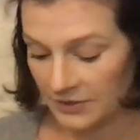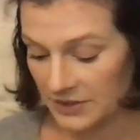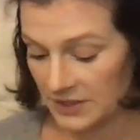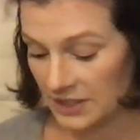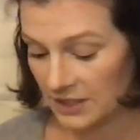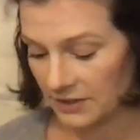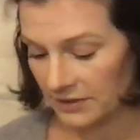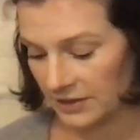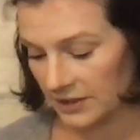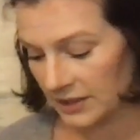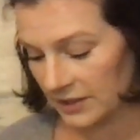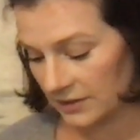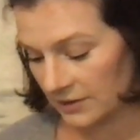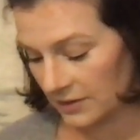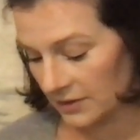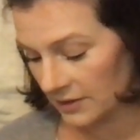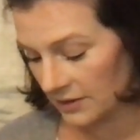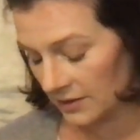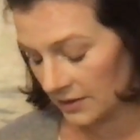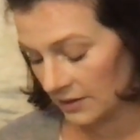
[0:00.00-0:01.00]
is healing,
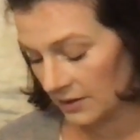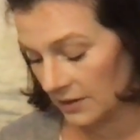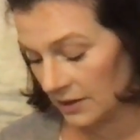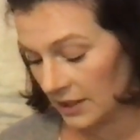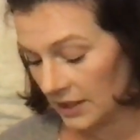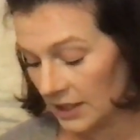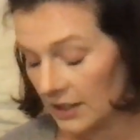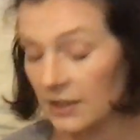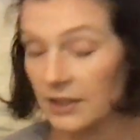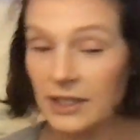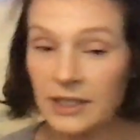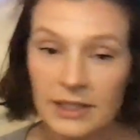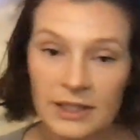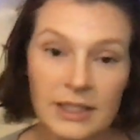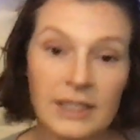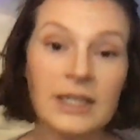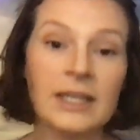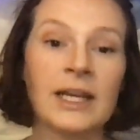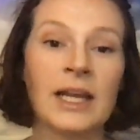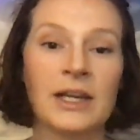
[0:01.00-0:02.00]
healing the
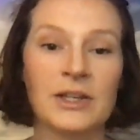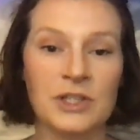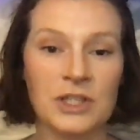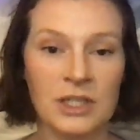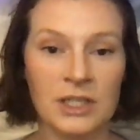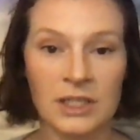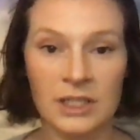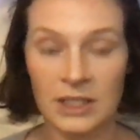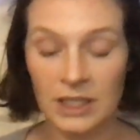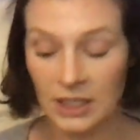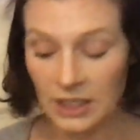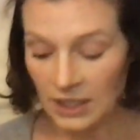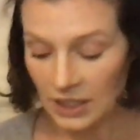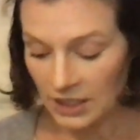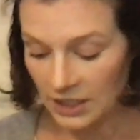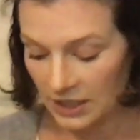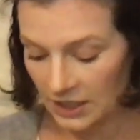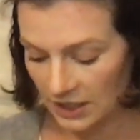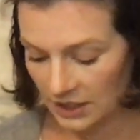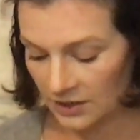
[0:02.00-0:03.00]
connection,
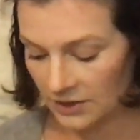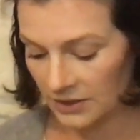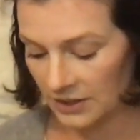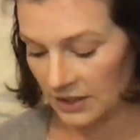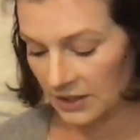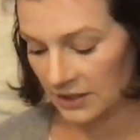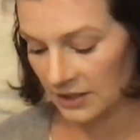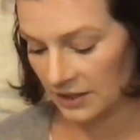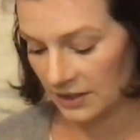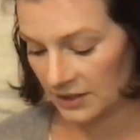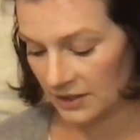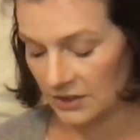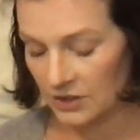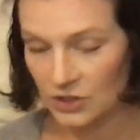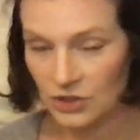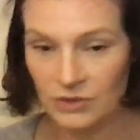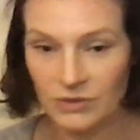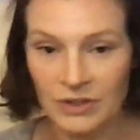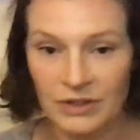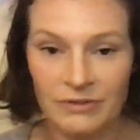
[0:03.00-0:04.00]
healing
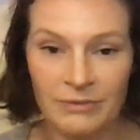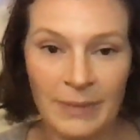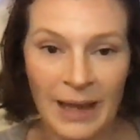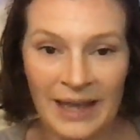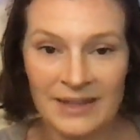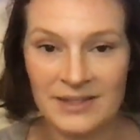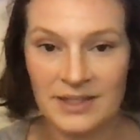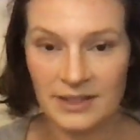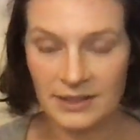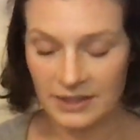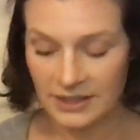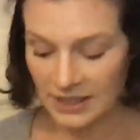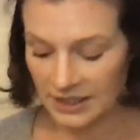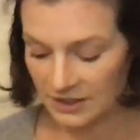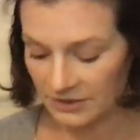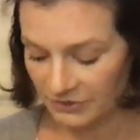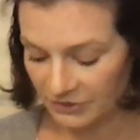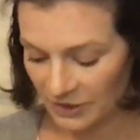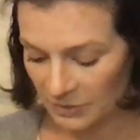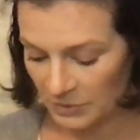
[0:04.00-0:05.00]
the the, the masculine and
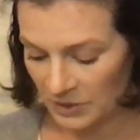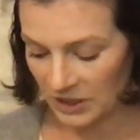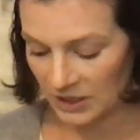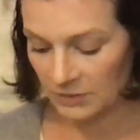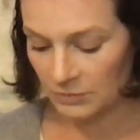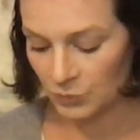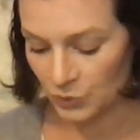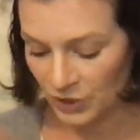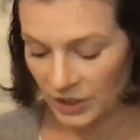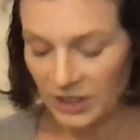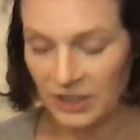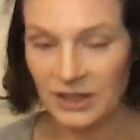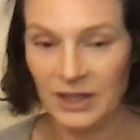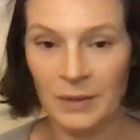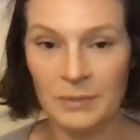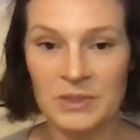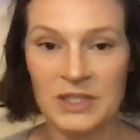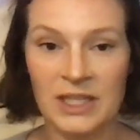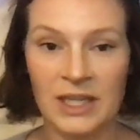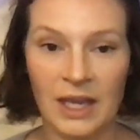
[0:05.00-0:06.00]
the feminine, bringing
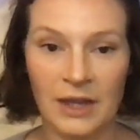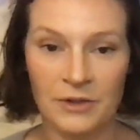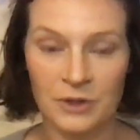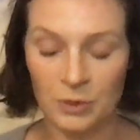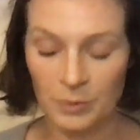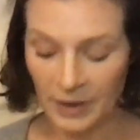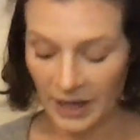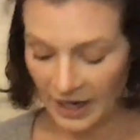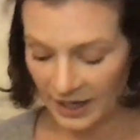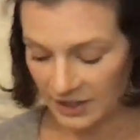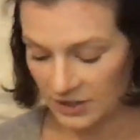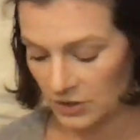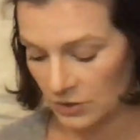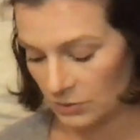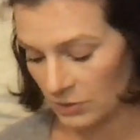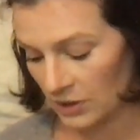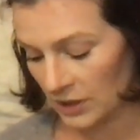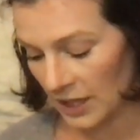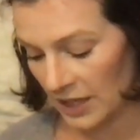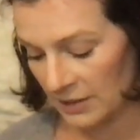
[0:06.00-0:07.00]
them together back
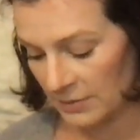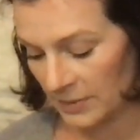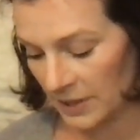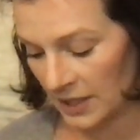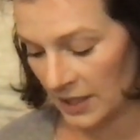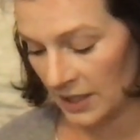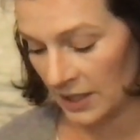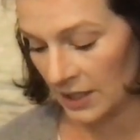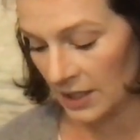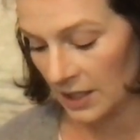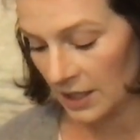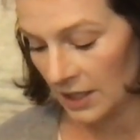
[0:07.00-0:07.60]
into alignment.